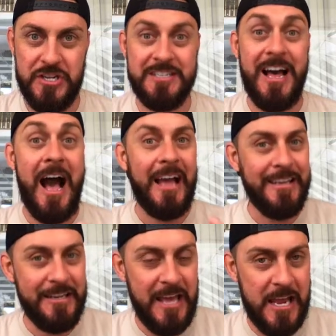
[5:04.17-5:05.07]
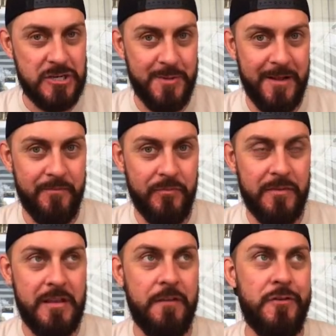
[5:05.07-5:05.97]
is high engagement.
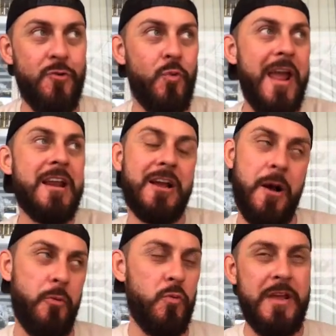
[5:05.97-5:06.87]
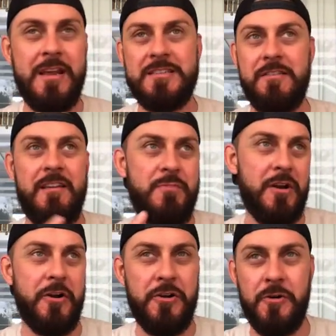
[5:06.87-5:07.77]
If you wait a couple weeks and they've been
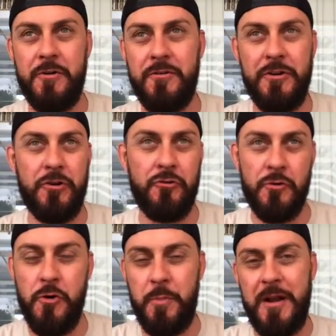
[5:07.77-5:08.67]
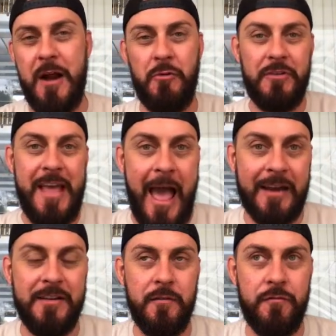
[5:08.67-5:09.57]
on your group and not really
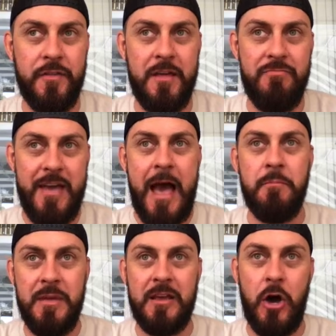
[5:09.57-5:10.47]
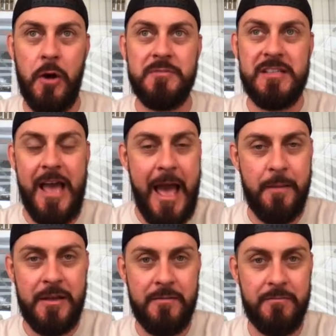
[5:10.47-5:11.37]
active, then that becomes the
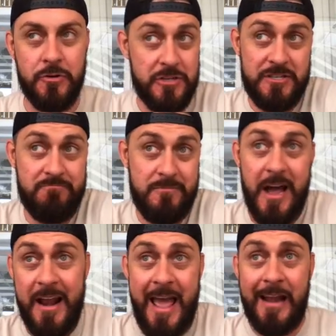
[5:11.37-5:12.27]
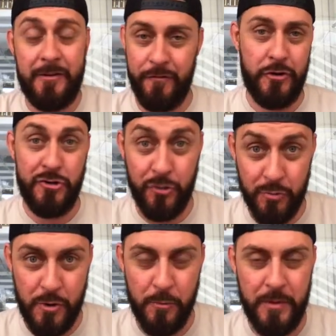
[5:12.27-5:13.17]
habit. They're just not active on your
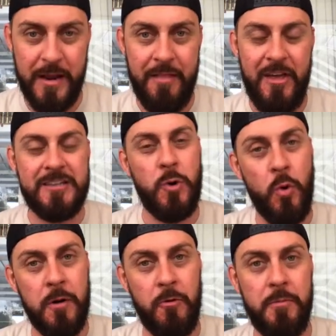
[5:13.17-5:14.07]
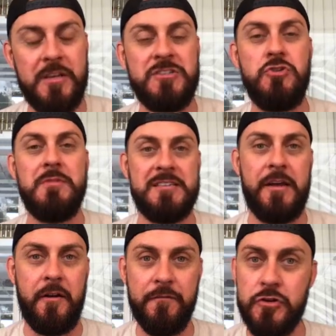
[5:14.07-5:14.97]
group. And that's horrible because you miss
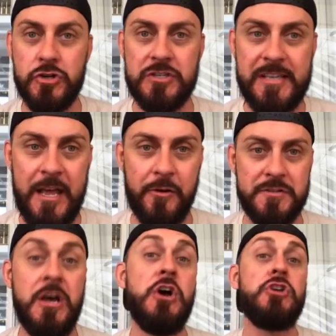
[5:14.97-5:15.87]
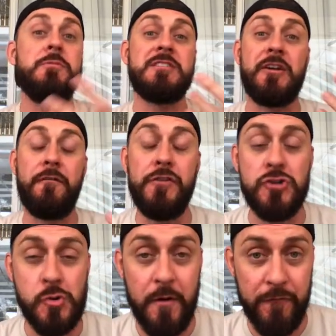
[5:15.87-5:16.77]
out on future sales. You miss out on
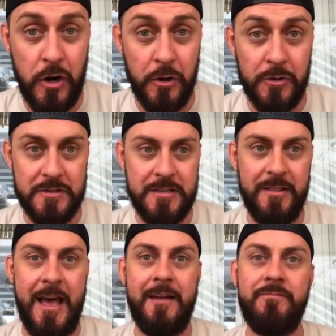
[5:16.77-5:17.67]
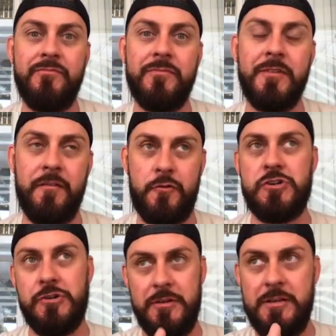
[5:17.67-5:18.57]
future referrals. And that,
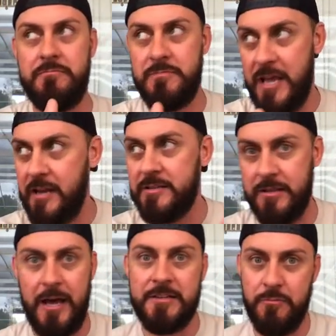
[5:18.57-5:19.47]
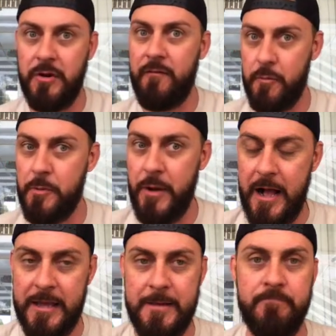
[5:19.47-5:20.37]
unfortunately, takes lots of money from your
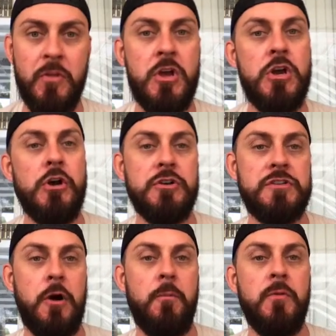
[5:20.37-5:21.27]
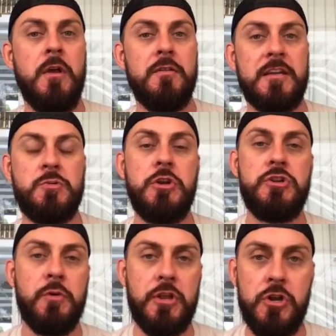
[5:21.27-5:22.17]
pocket. So that's what you
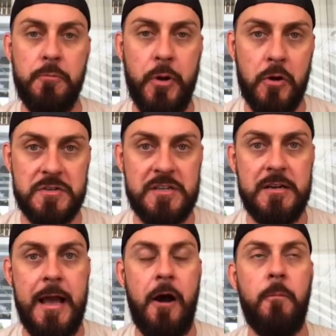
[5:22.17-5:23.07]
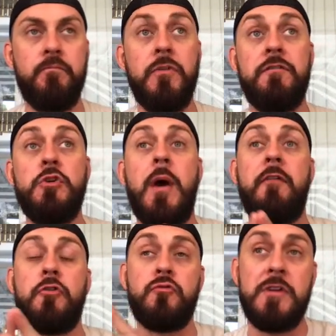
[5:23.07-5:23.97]
do with a new post. Now, if you have
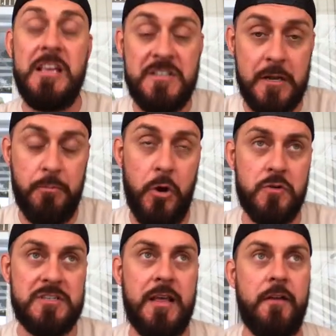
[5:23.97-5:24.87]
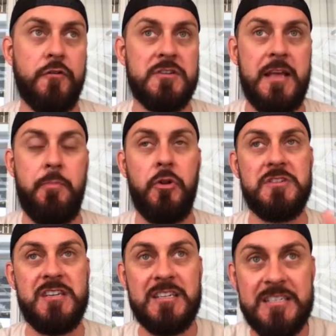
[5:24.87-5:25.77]
a recent post, like, for example, a
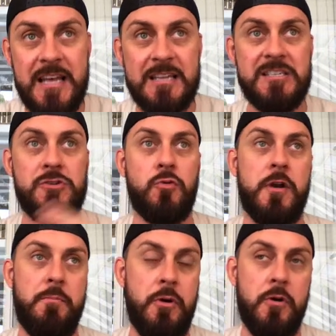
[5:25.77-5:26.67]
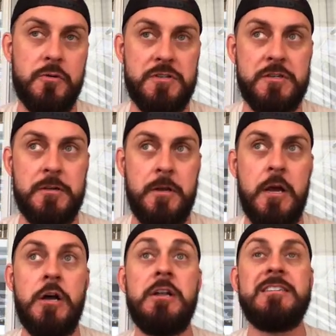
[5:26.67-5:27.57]
success story post,
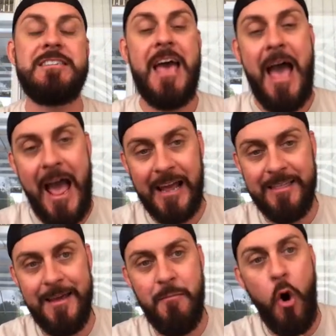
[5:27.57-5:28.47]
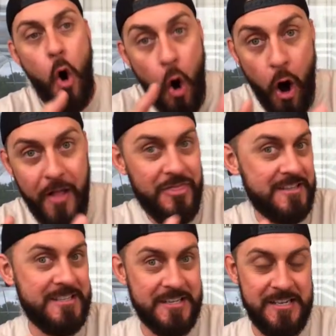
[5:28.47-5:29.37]
tag them on the
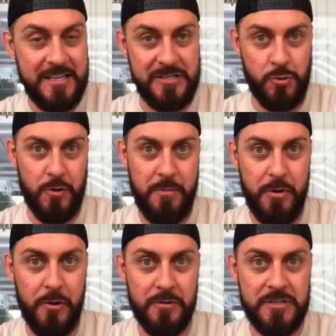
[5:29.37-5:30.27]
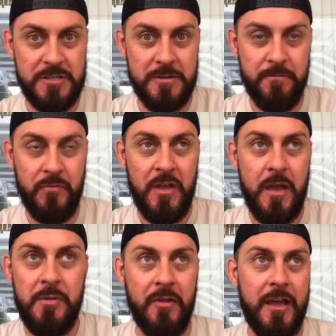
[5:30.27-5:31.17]
success story post
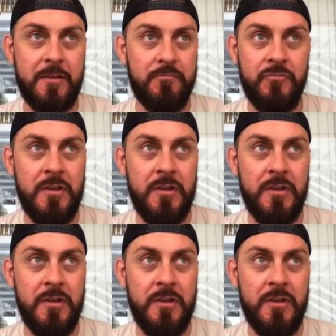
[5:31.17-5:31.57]
and be like,